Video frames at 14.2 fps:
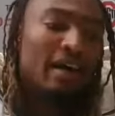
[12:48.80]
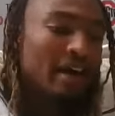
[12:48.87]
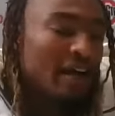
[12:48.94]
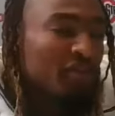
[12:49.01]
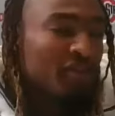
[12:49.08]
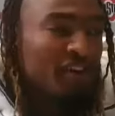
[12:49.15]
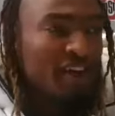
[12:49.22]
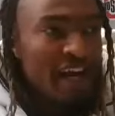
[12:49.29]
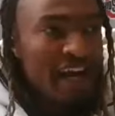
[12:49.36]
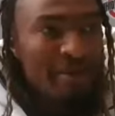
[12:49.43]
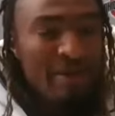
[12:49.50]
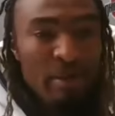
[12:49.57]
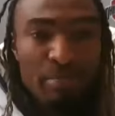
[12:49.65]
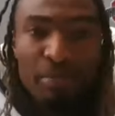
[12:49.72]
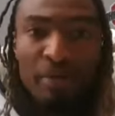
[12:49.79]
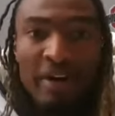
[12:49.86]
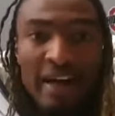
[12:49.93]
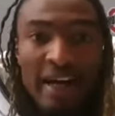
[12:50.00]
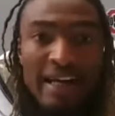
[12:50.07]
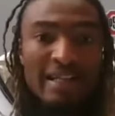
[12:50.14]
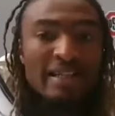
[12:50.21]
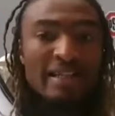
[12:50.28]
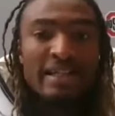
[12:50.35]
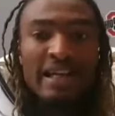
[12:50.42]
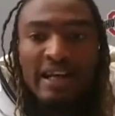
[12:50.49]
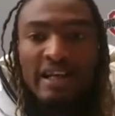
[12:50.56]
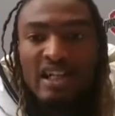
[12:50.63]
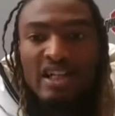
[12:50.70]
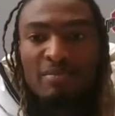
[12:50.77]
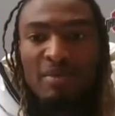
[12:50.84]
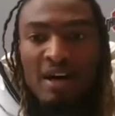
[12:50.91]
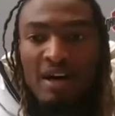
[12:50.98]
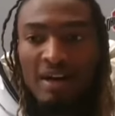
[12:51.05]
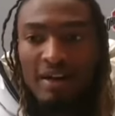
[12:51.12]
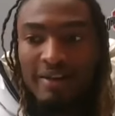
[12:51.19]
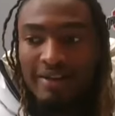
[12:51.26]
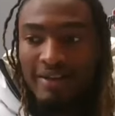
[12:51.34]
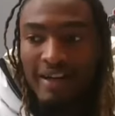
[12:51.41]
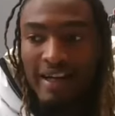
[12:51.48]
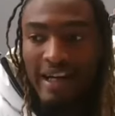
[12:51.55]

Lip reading: Every game I pray at the same spot